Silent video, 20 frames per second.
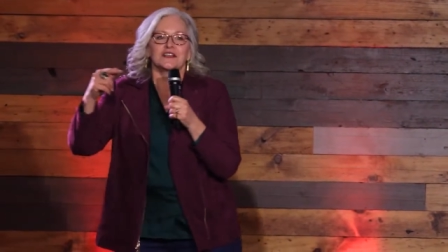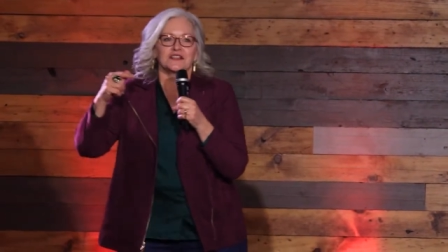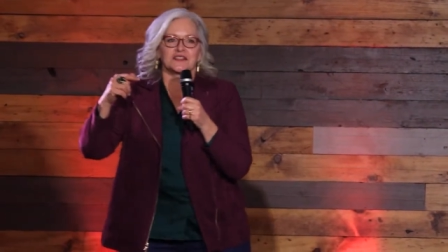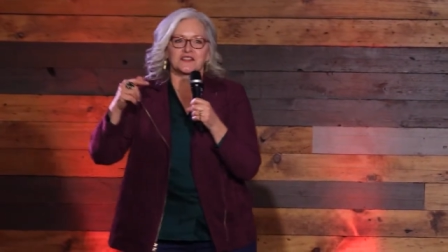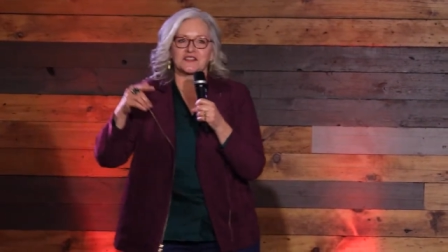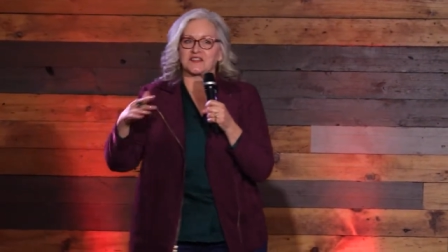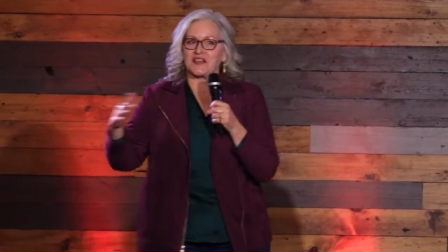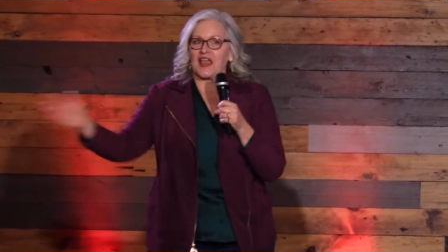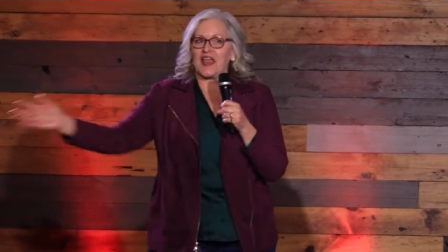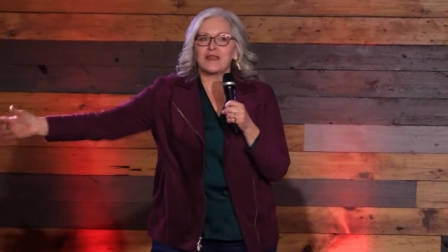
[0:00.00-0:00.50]

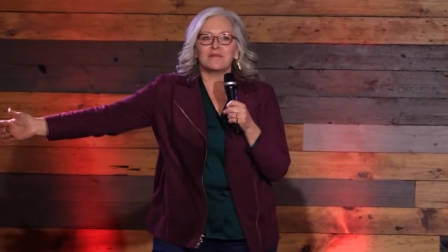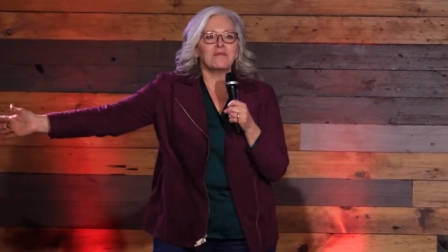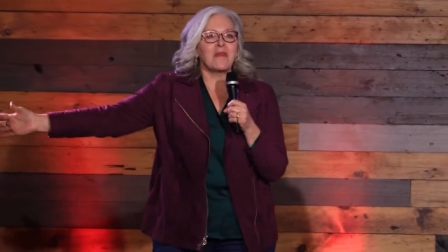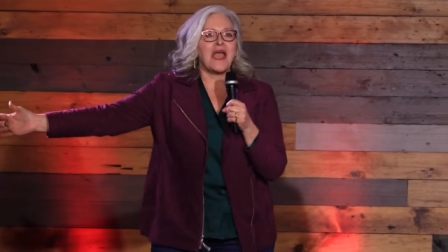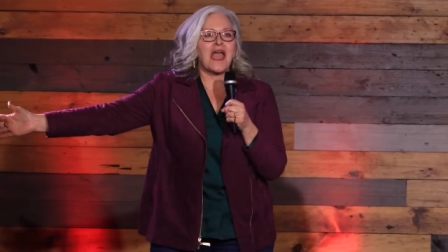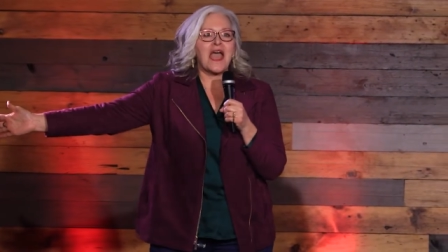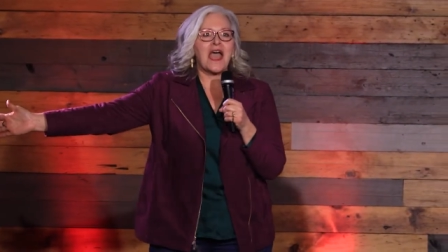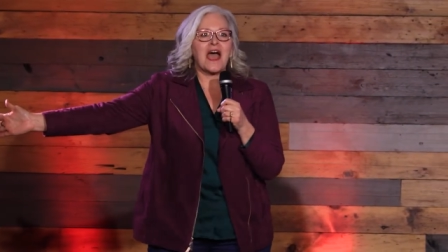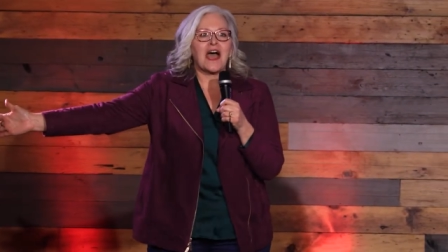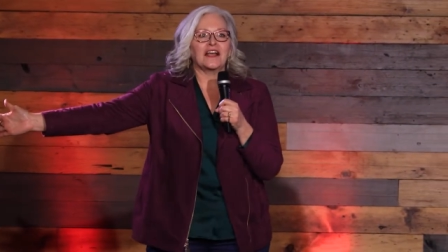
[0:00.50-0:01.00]
Same
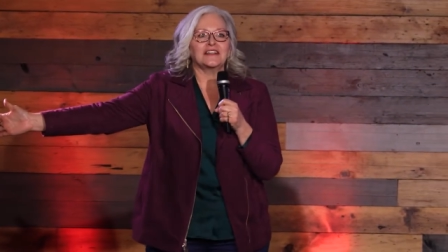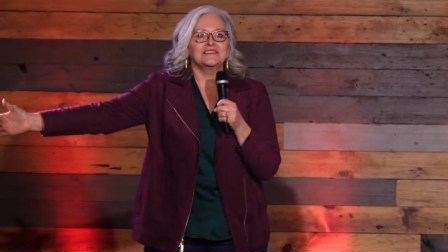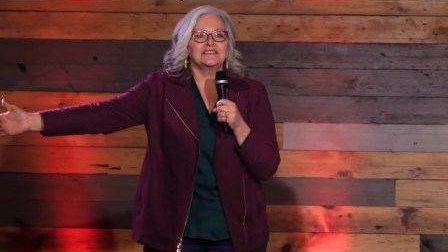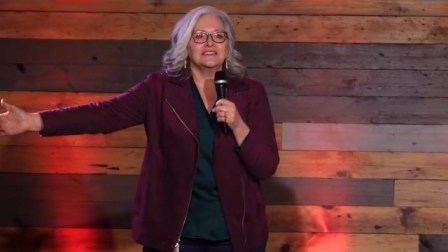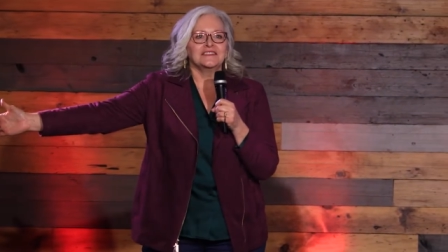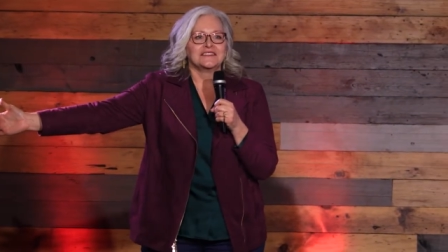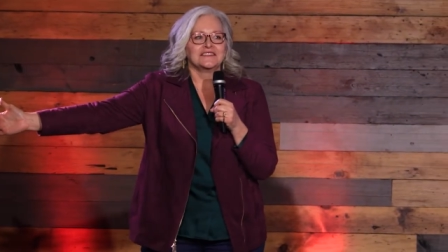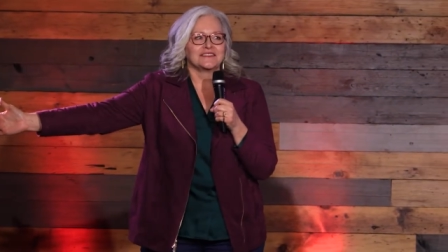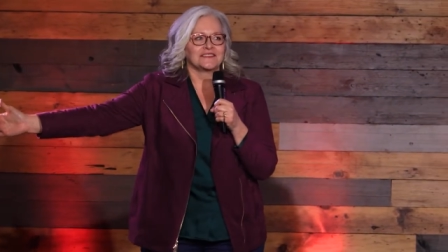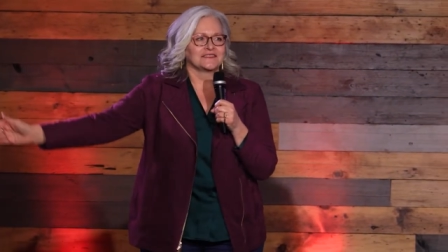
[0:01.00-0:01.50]

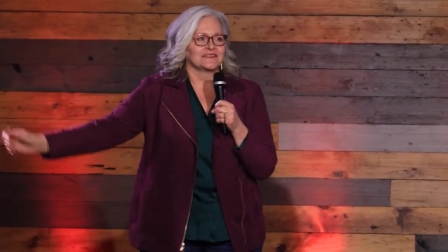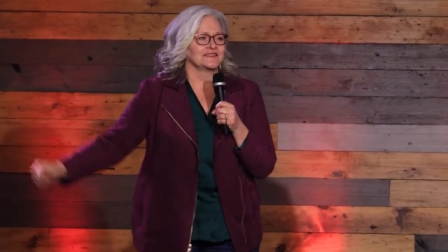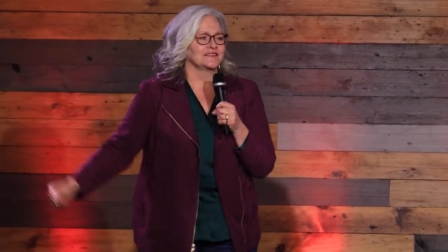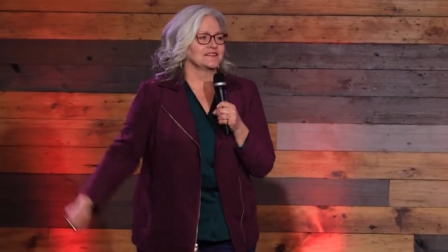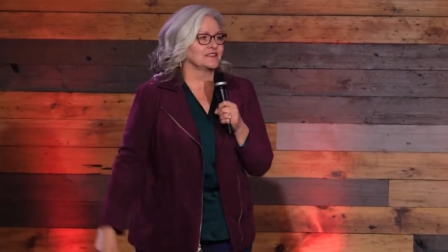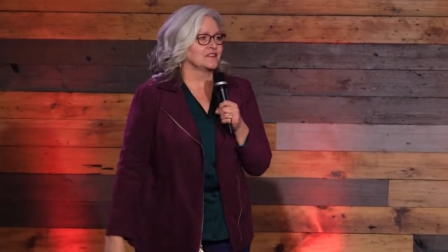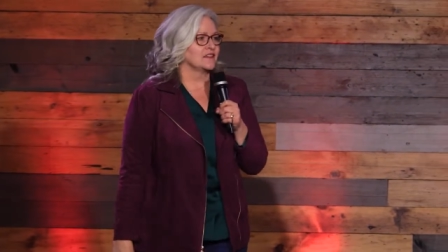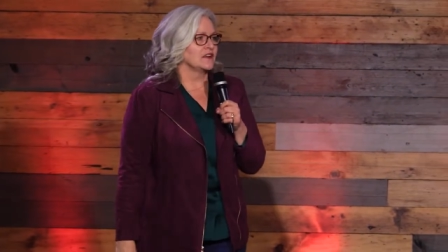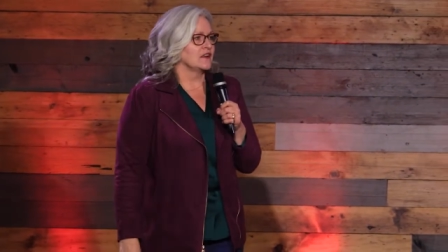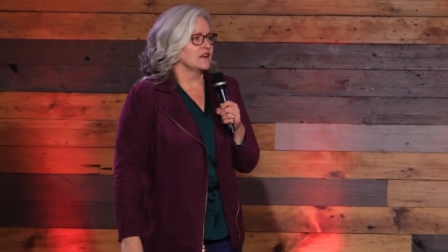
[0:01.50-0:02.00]
man.
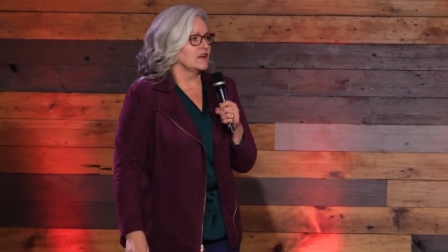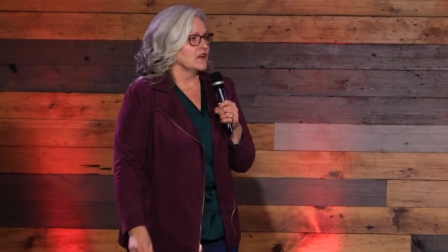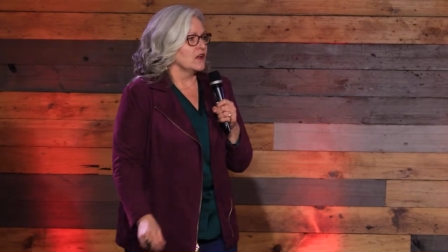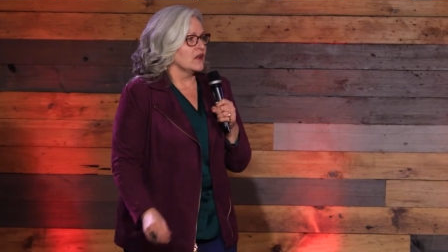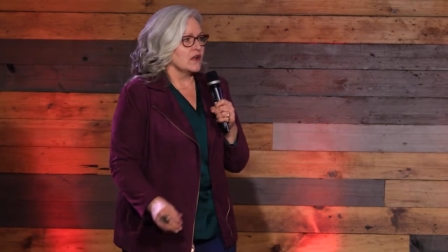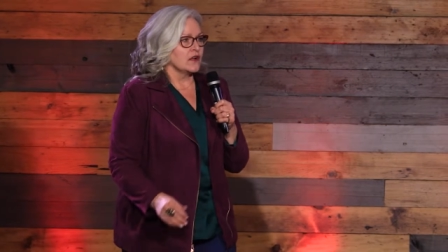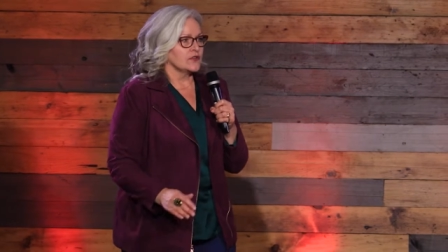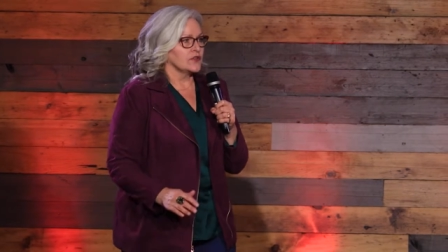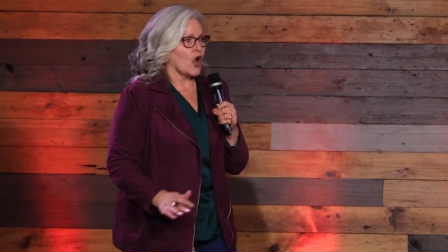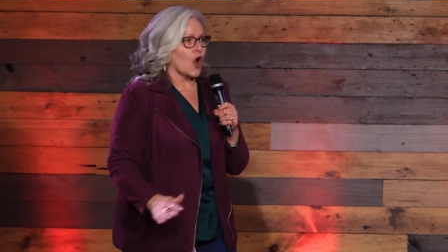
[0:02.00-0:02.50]

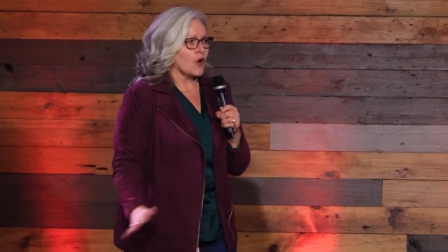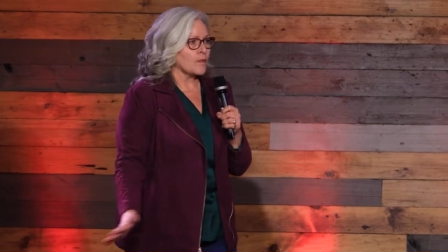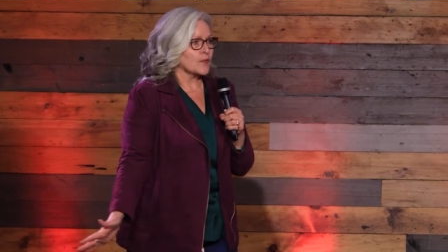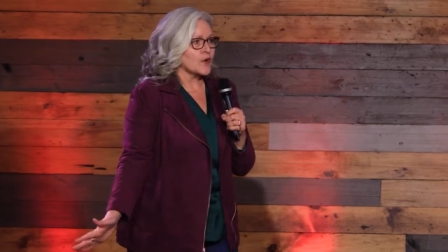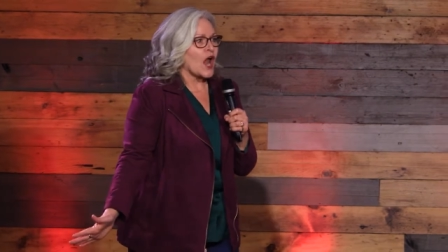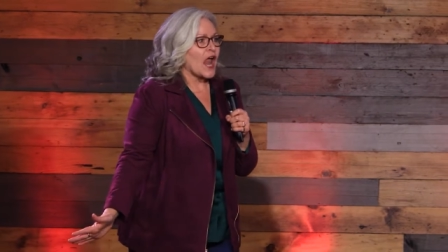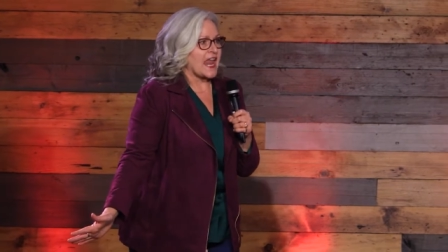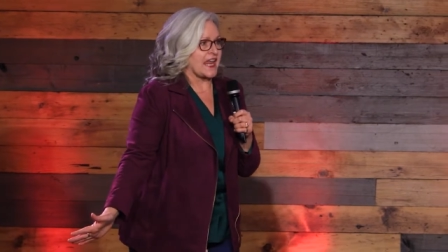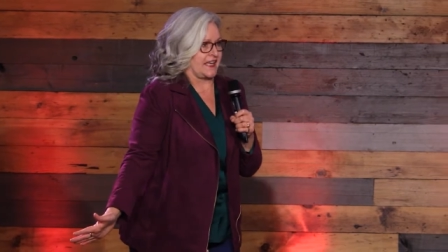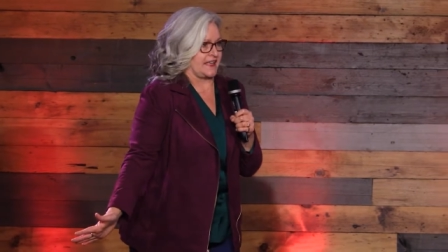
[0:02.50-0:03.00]
No
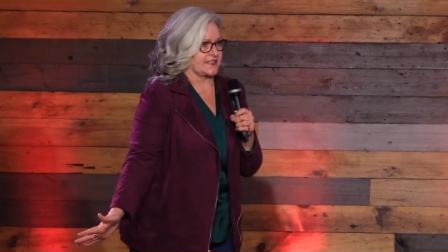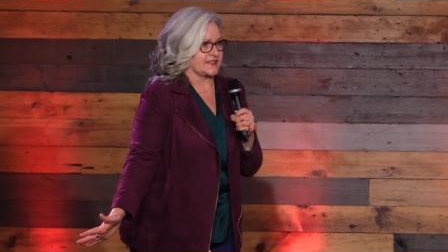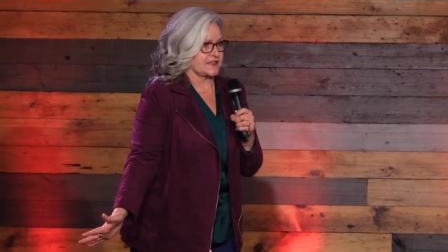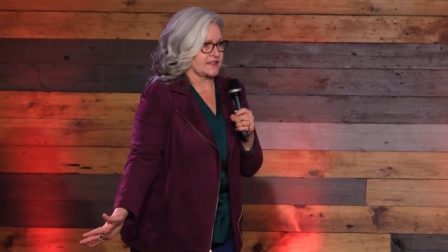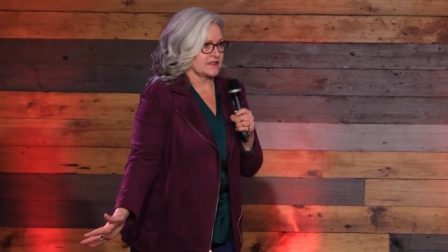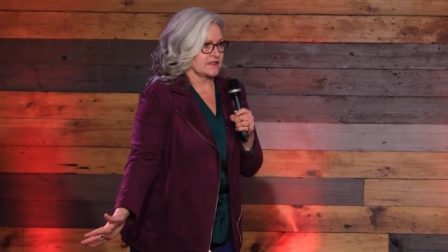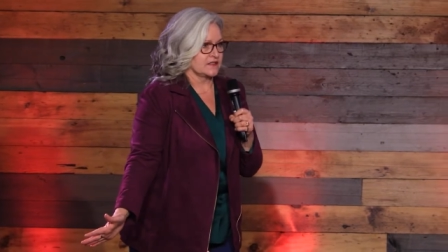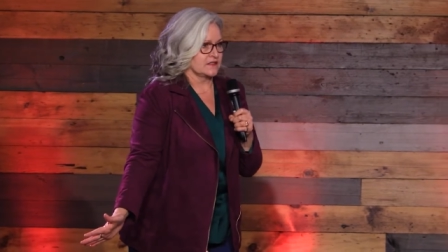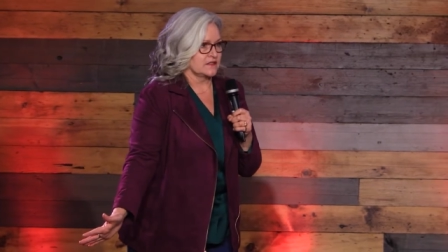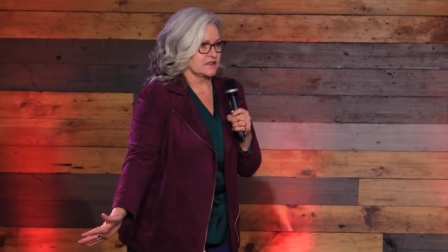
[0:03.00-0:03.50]
breaks.